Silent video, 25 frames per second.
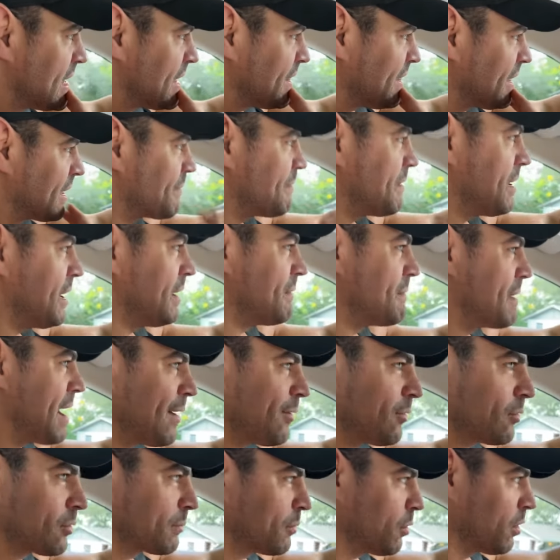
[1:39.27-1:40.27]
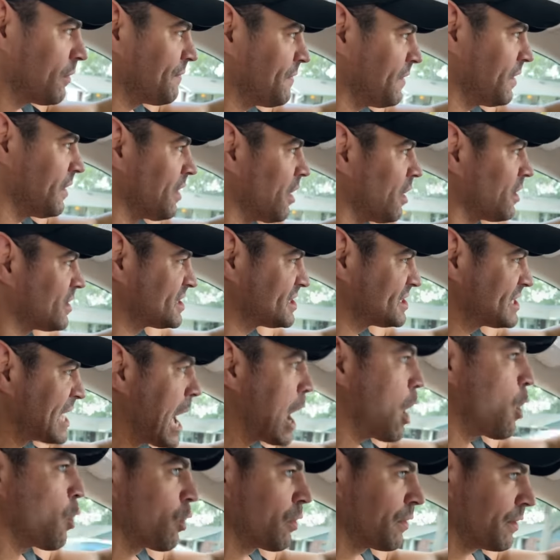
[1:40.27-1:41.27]
think me and Mom were both feeling a little
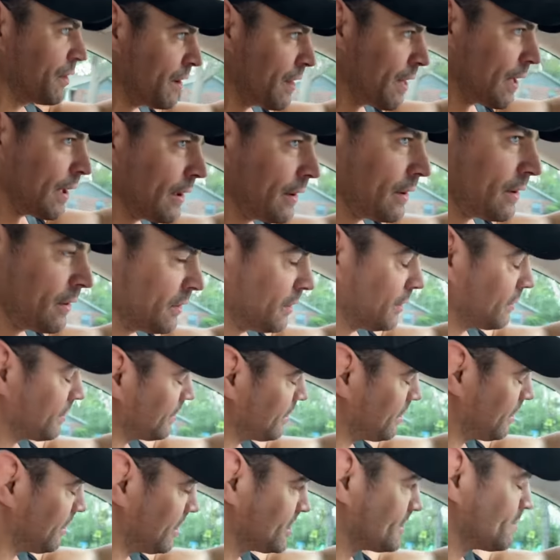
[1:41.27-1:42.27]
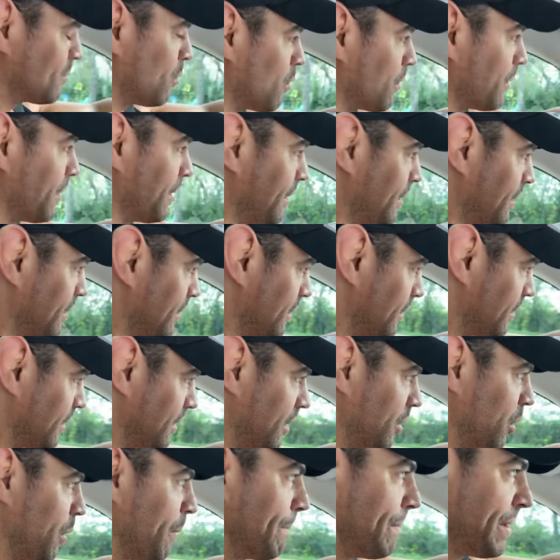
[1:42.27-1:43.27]
sour tonight, or this morning.
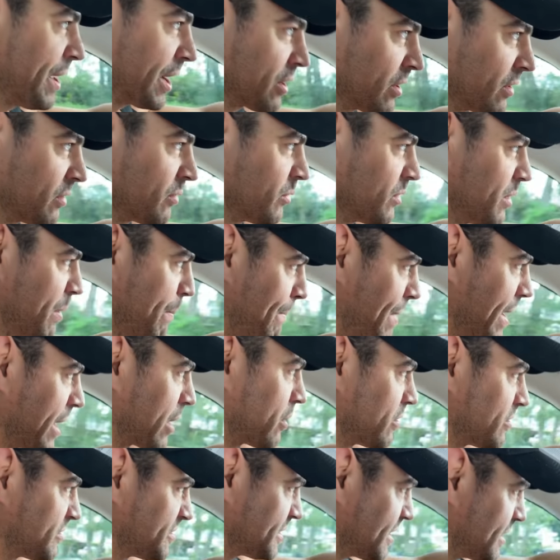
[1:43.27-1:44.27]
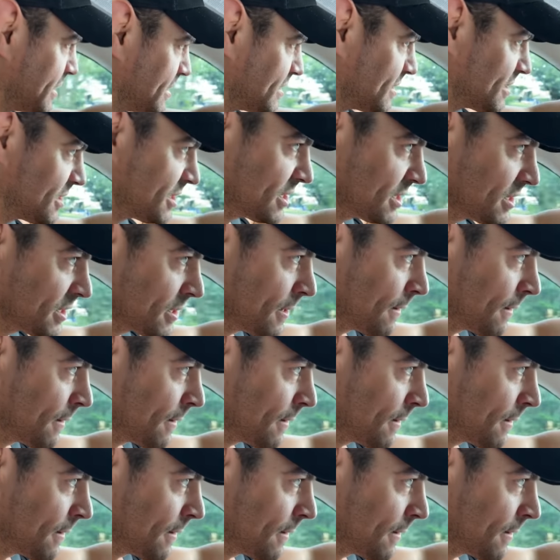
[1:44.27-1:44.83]
The Bickersons.